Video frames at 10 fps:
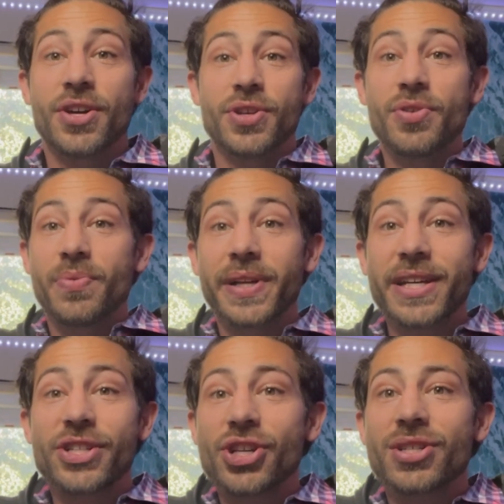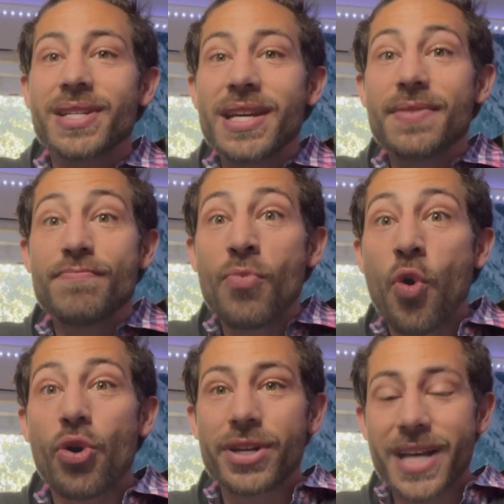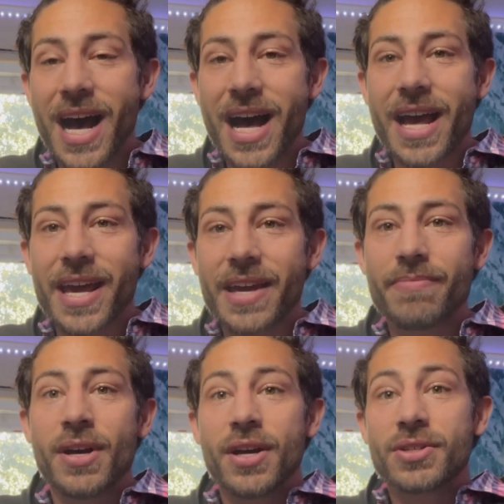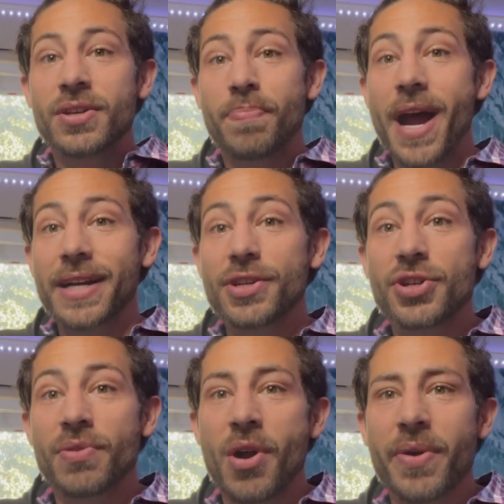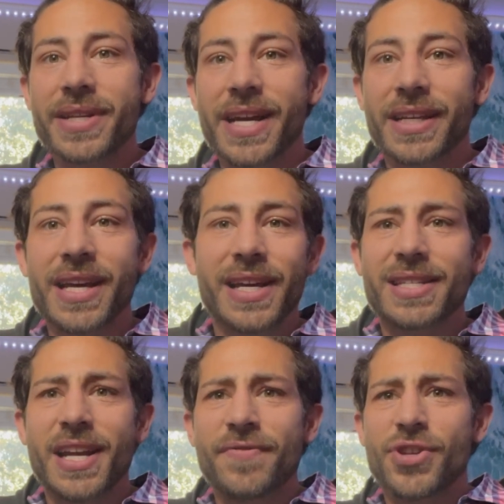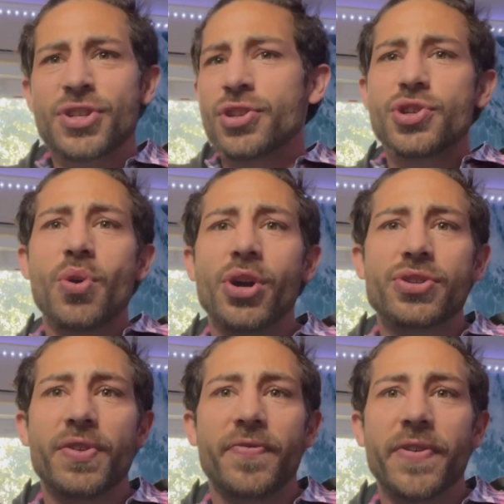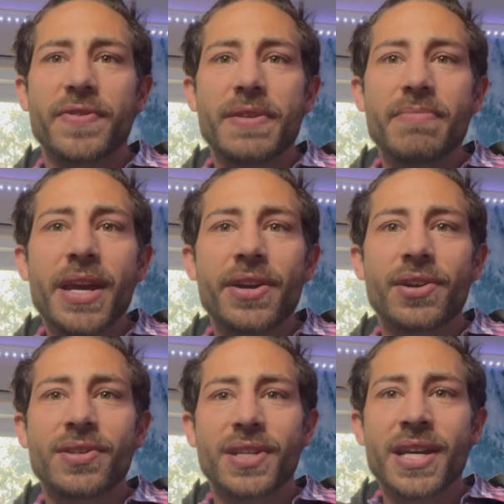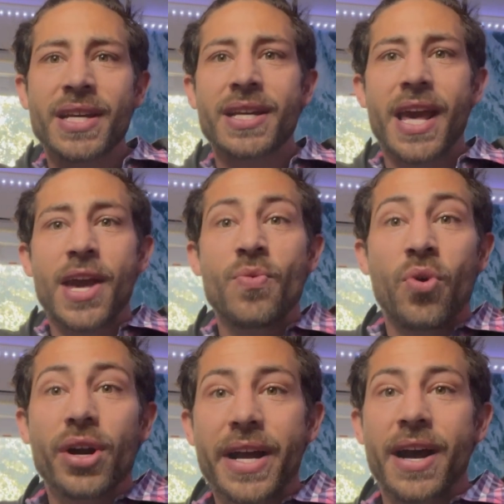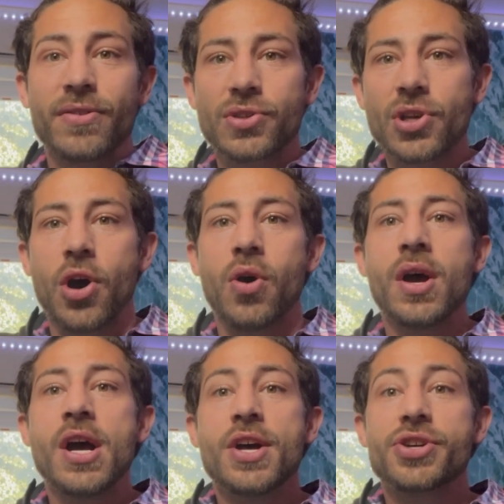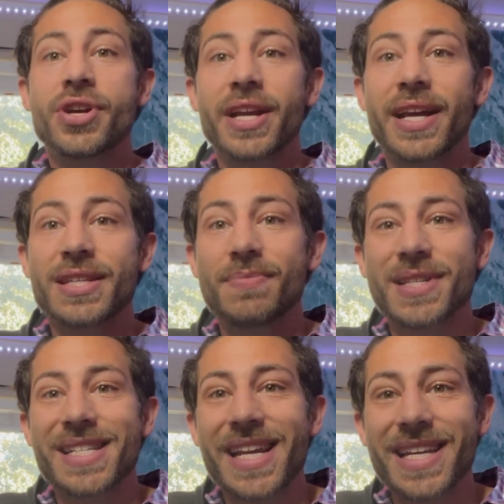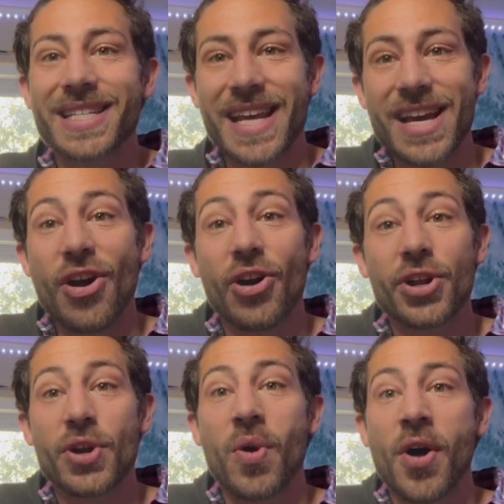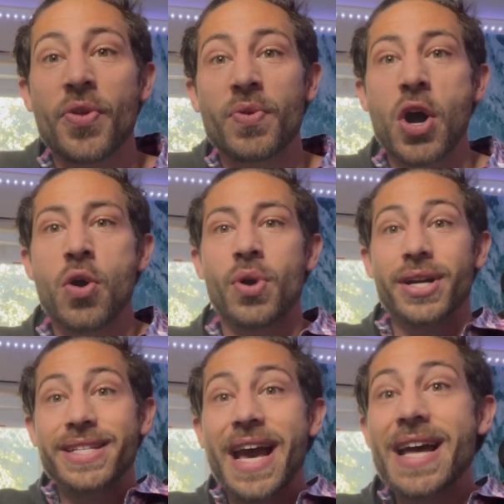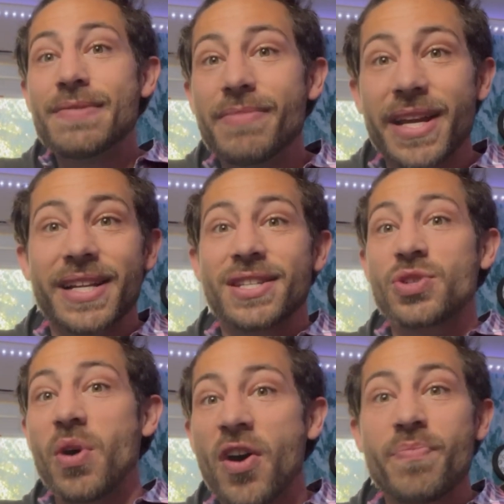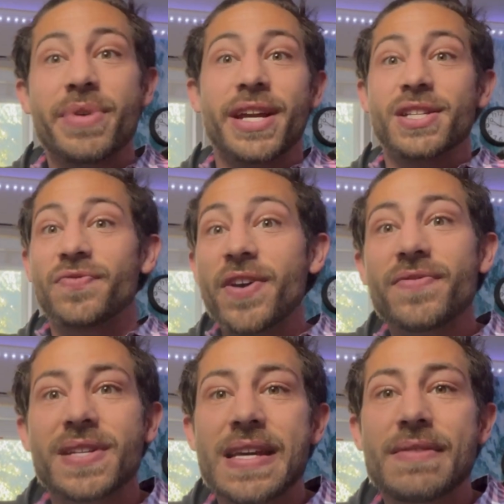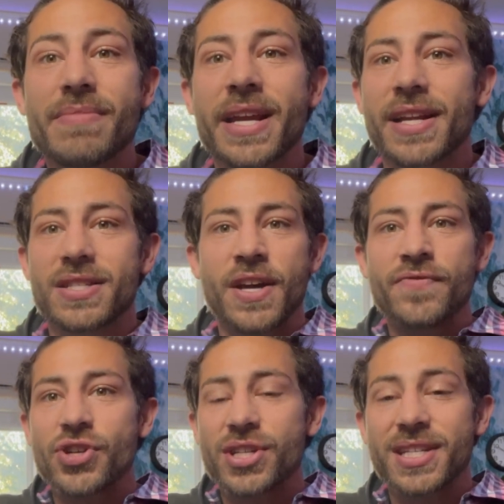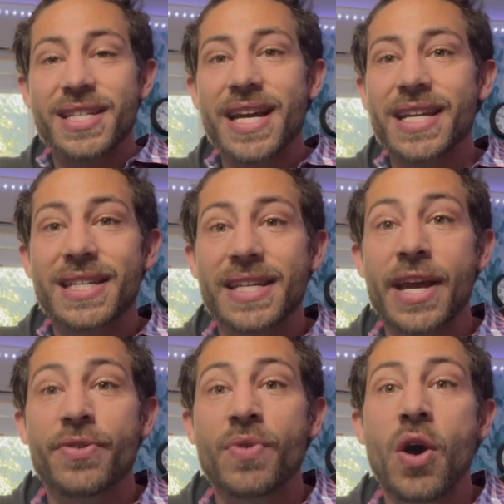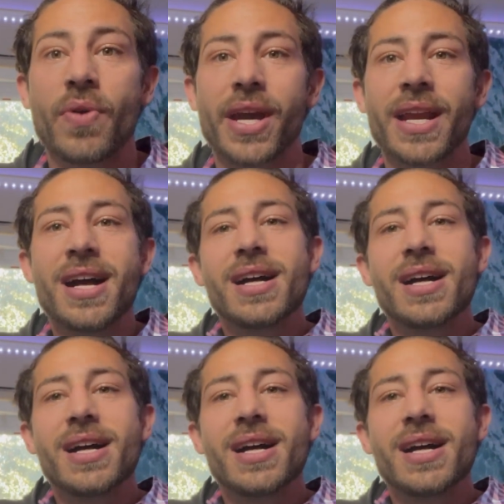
You really just need more time to practice your rowing technique instead of just 250 meters in a workout. So you're going to get some steady state cardio on the rower, 10 minutes, 12 minutes, 15 minutes of just steady state rowing.